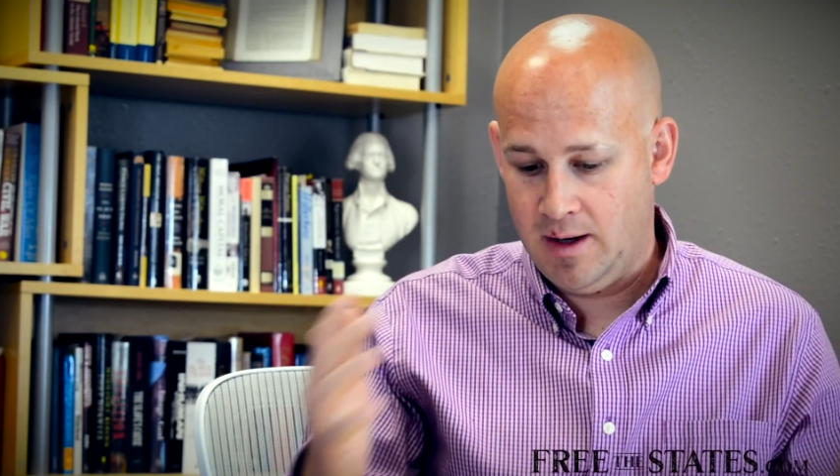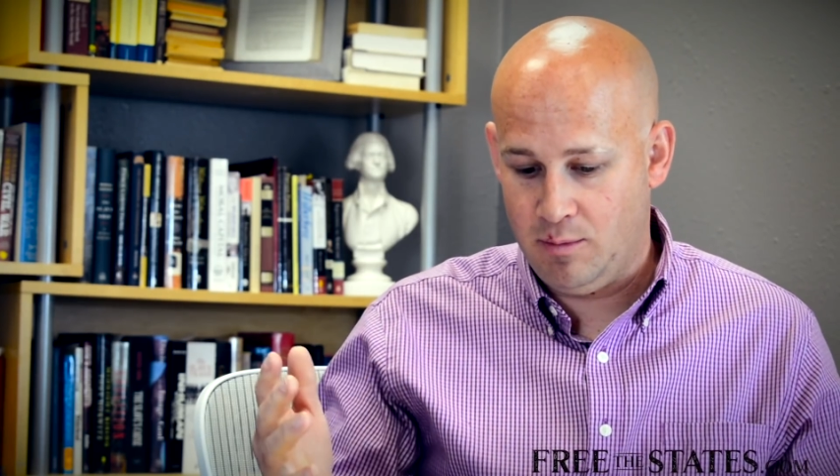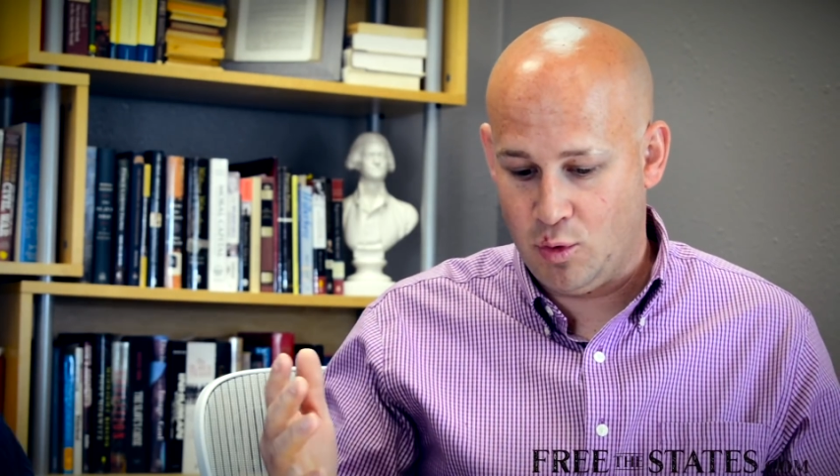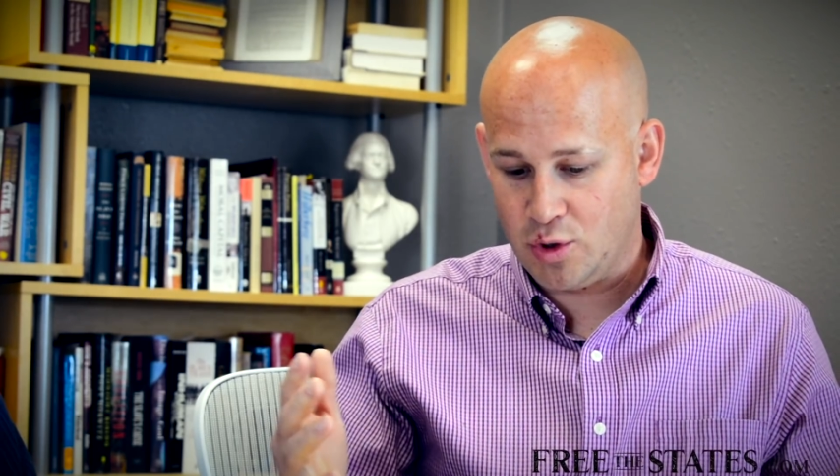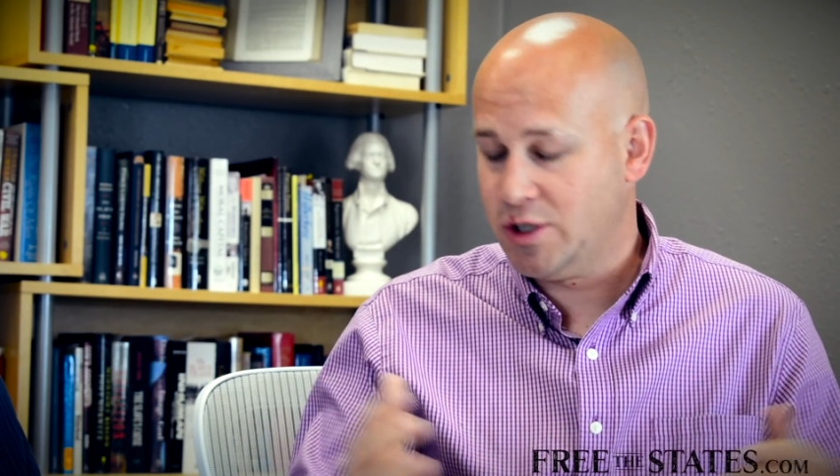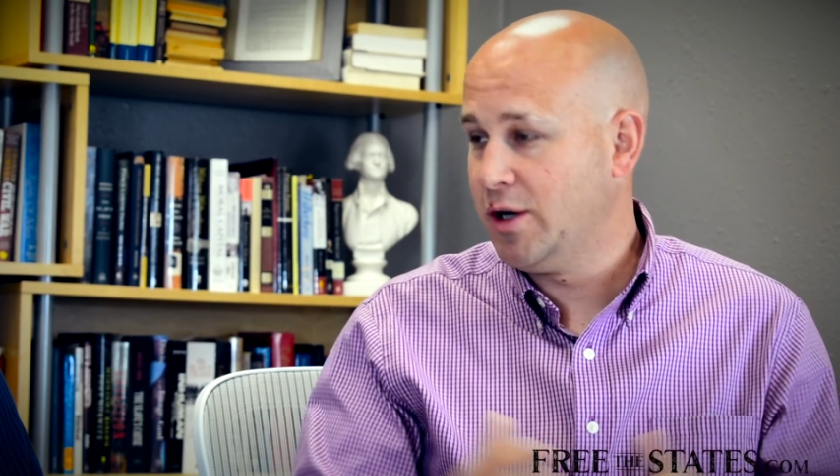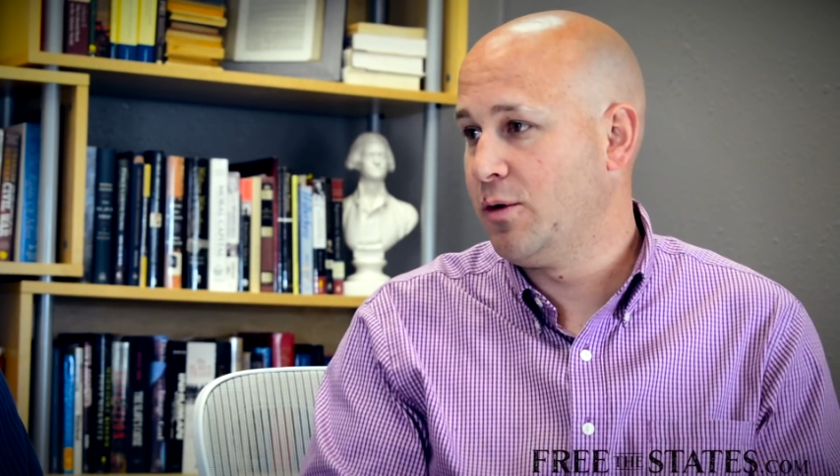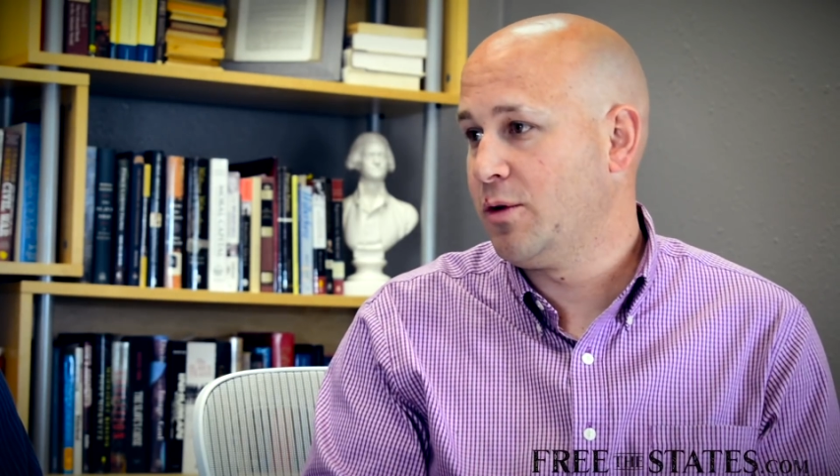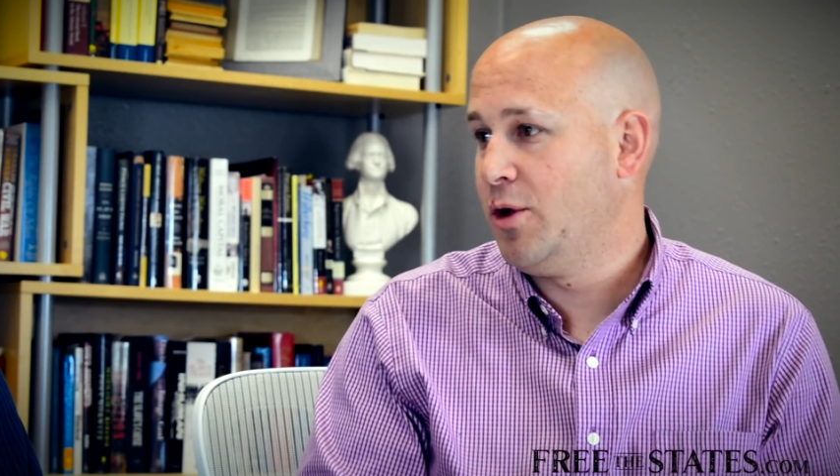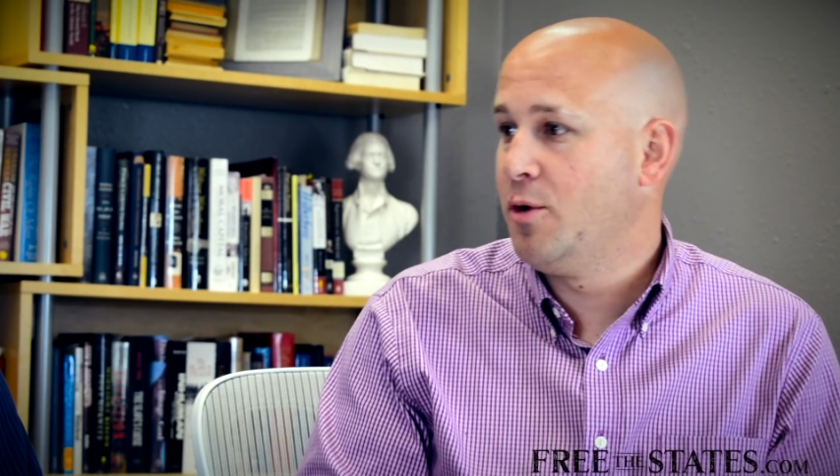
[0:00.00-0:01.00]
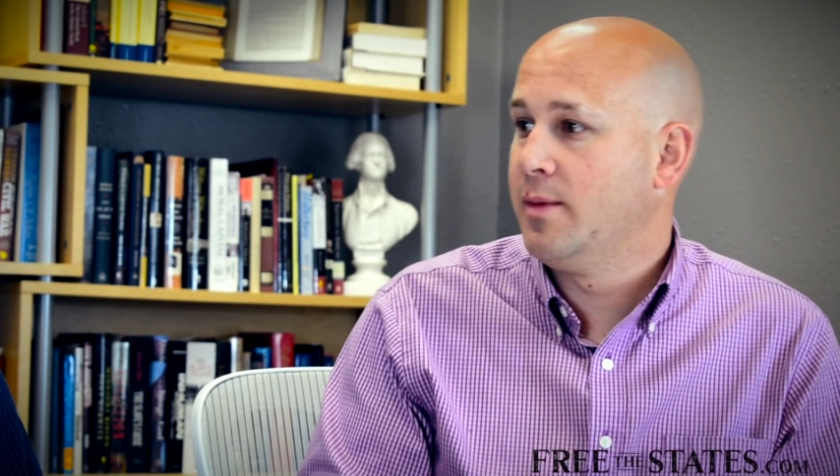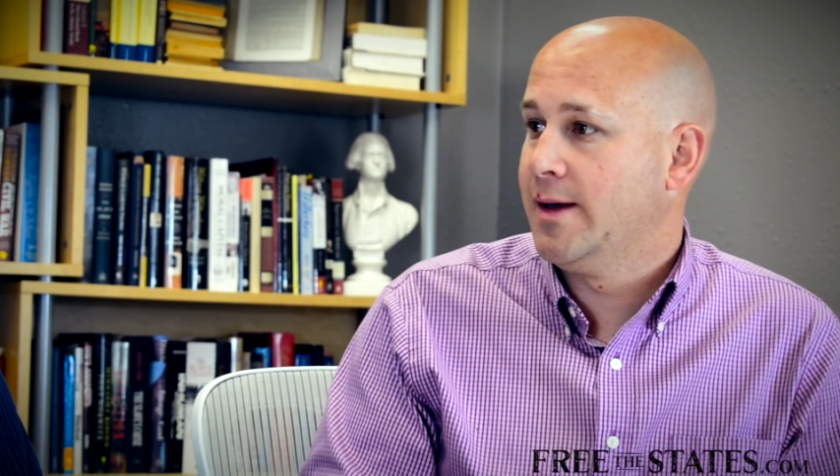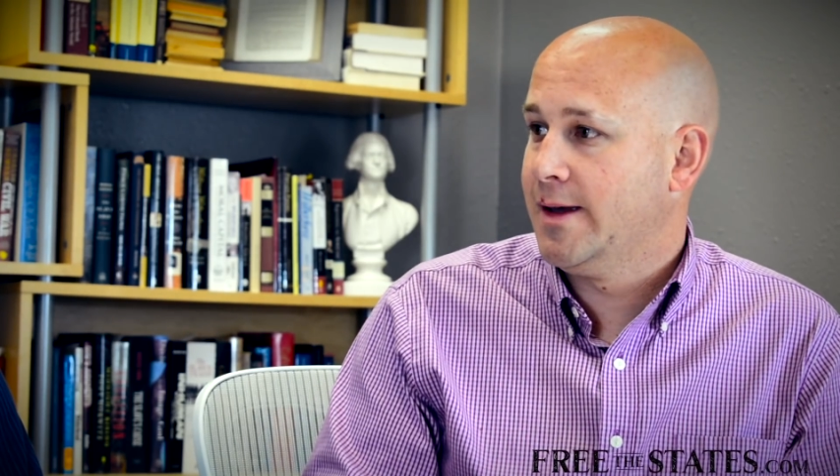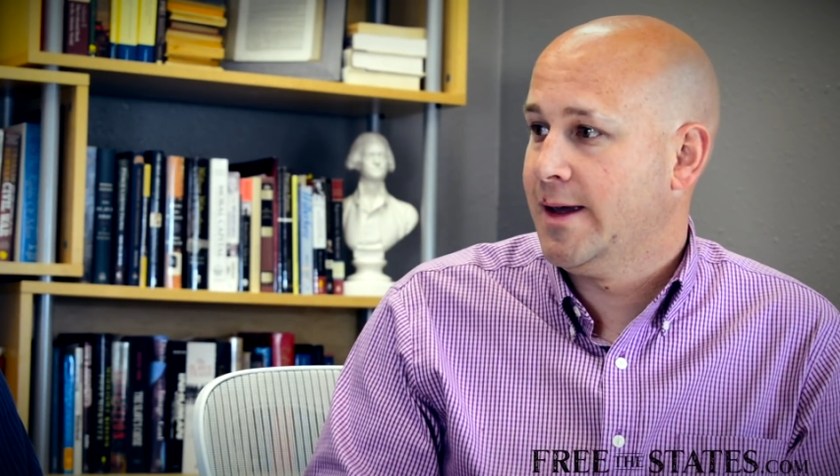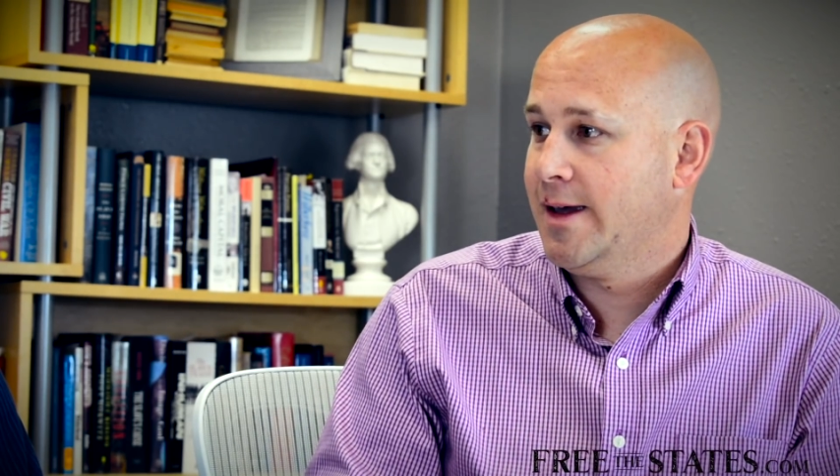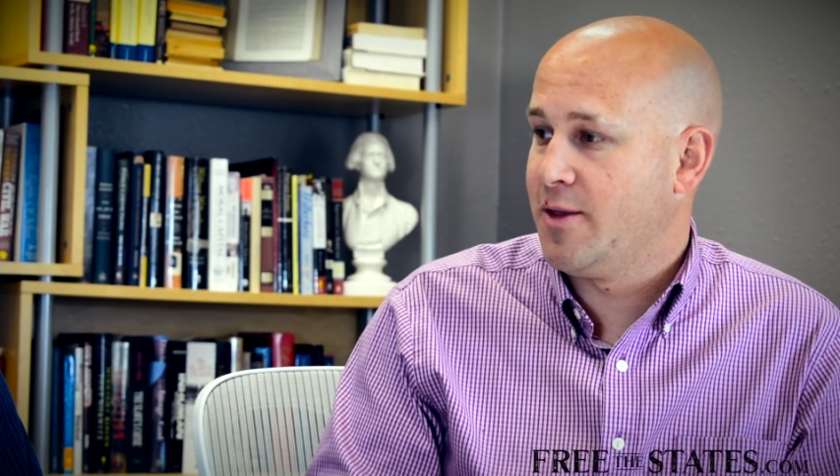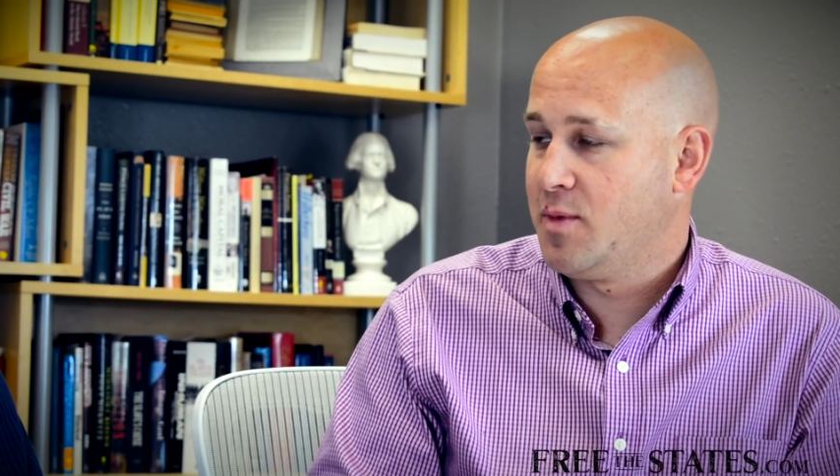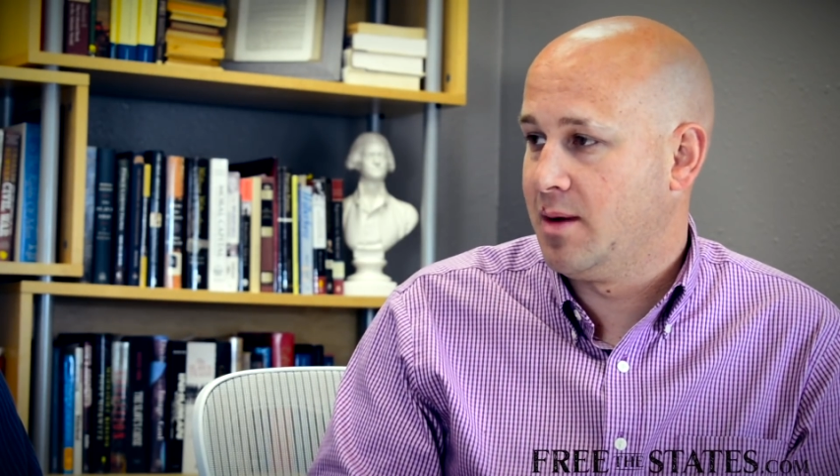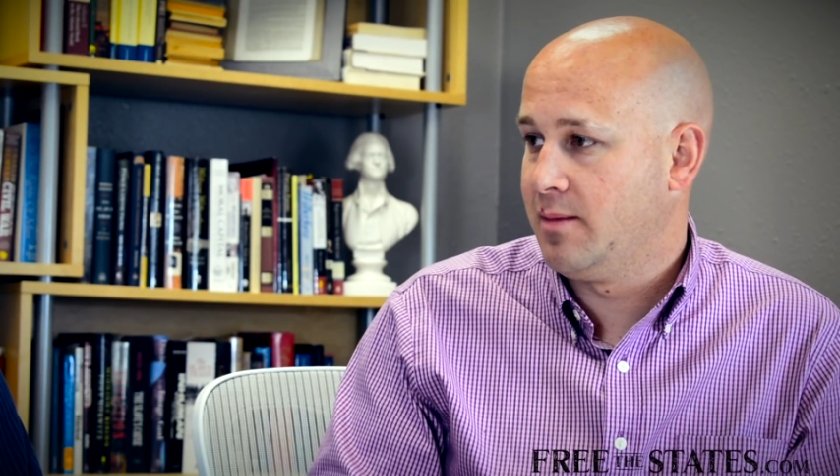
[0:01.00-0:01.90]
abortion in Oklahoma has been